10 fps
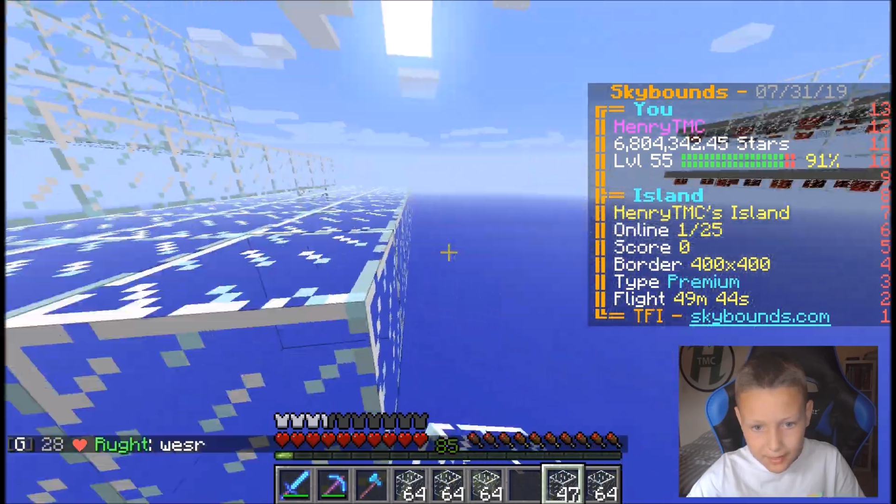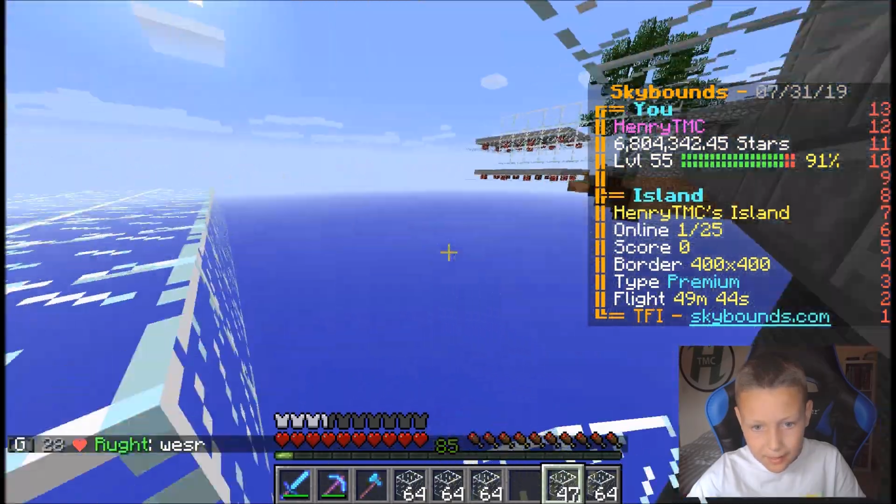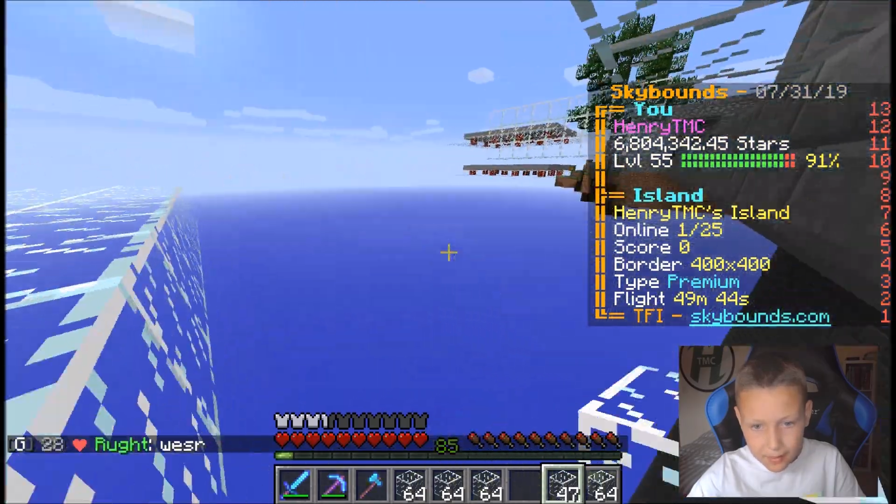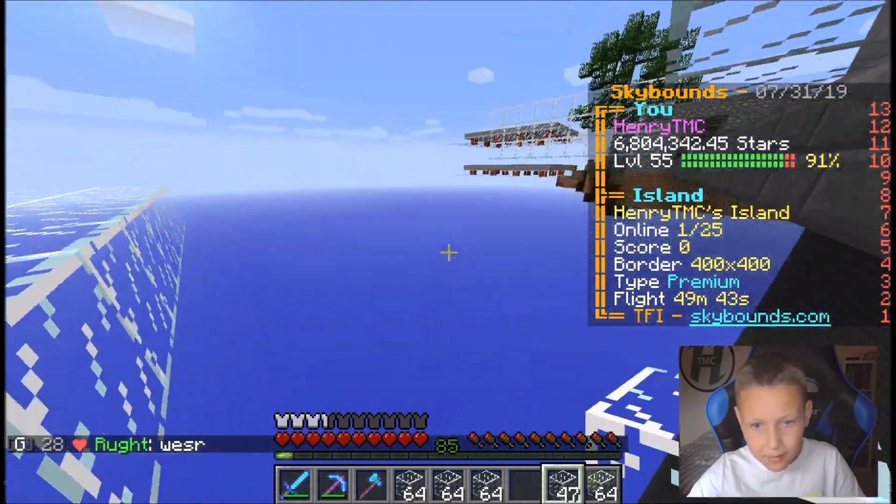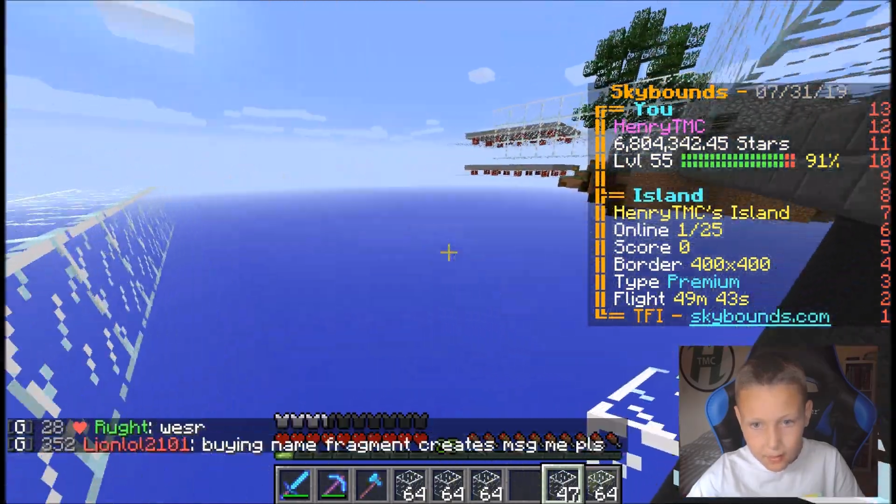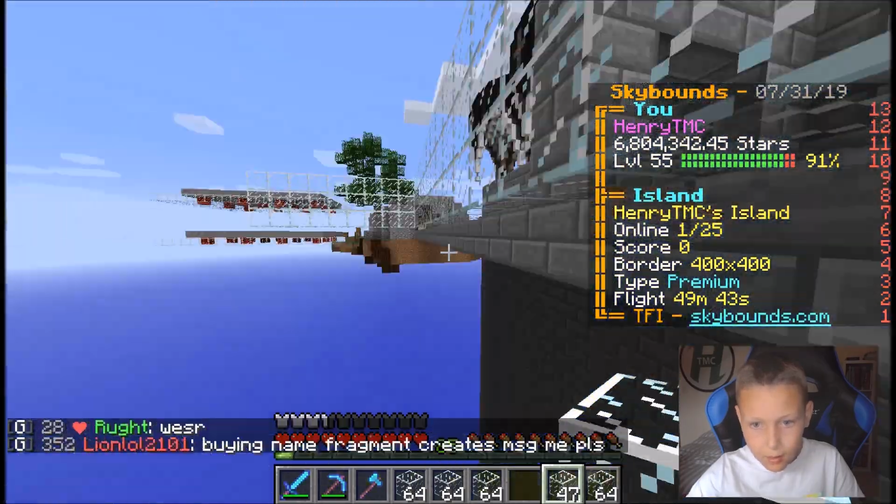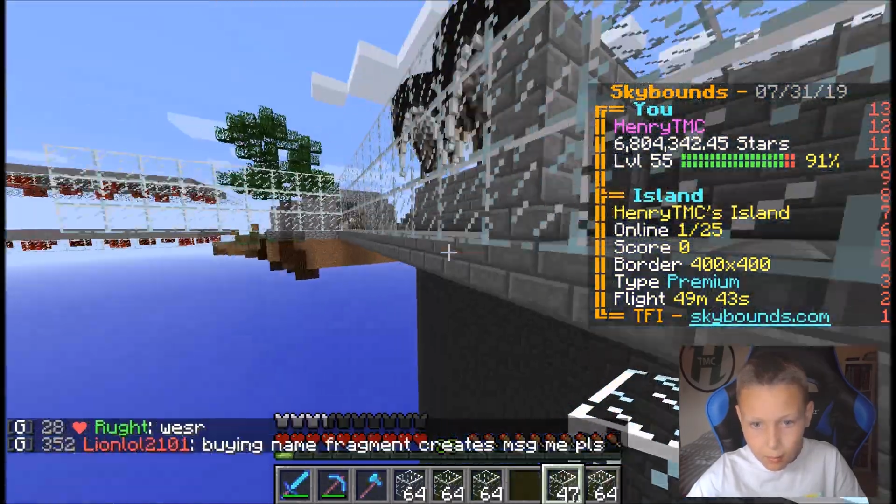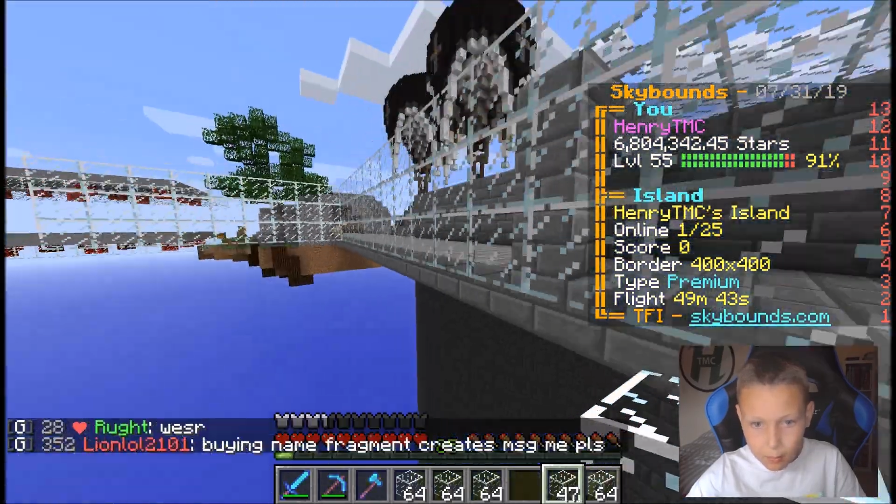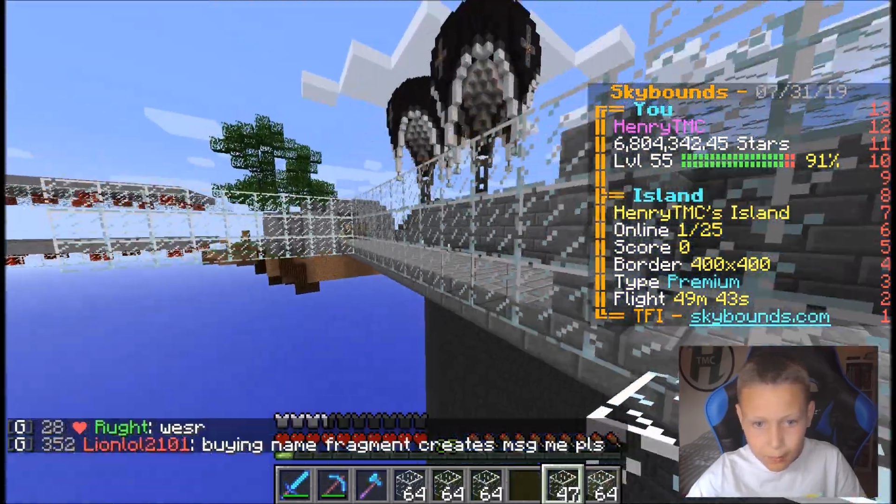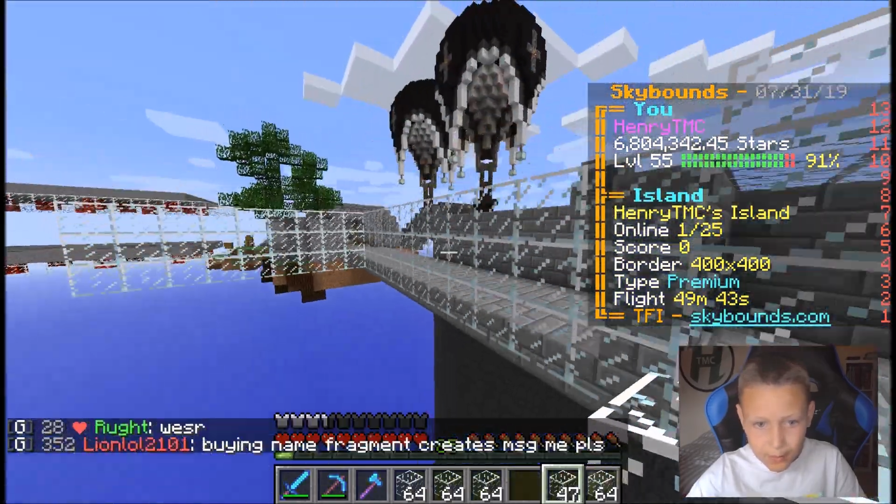it
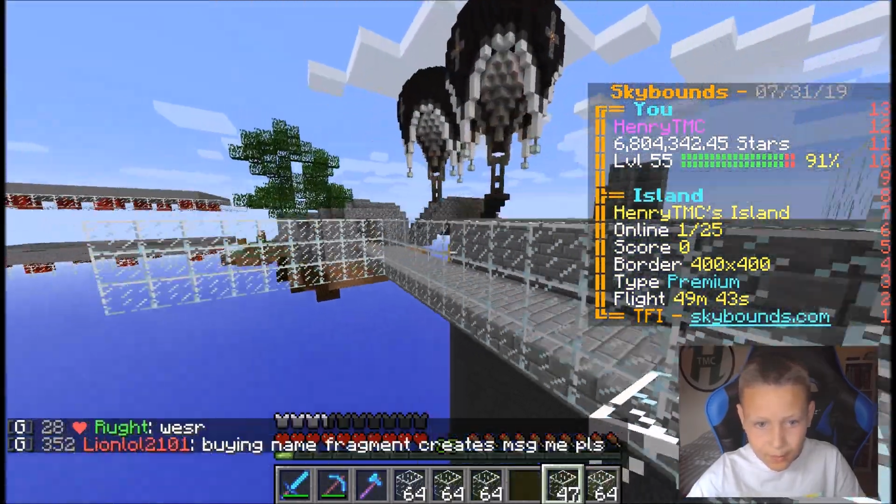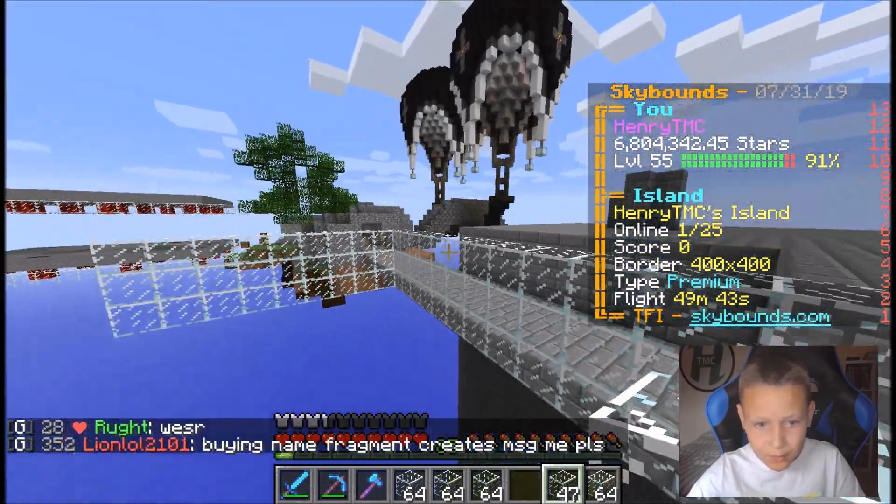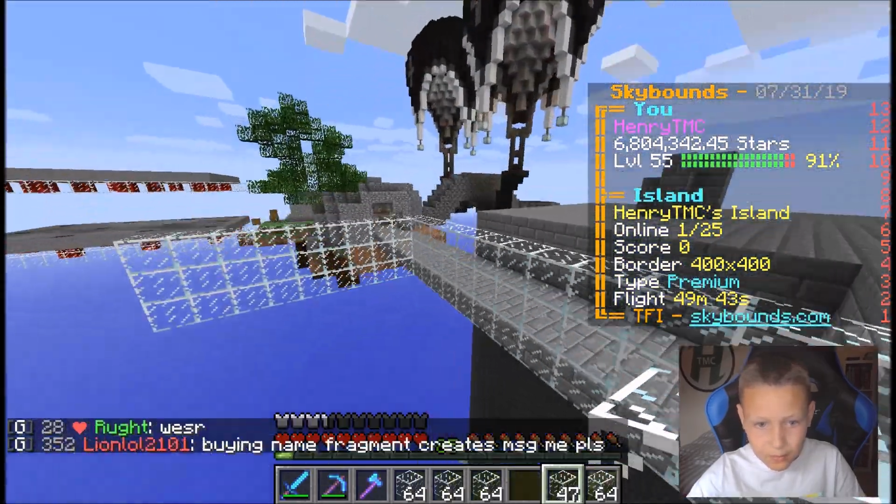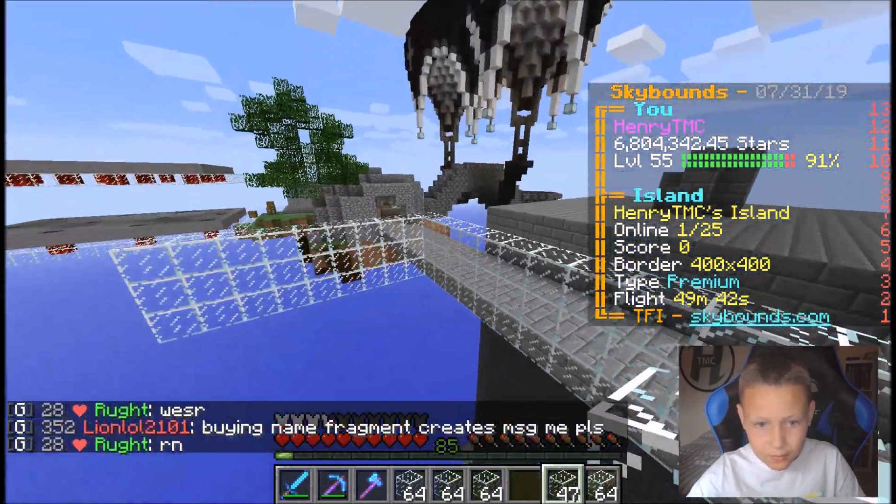a bit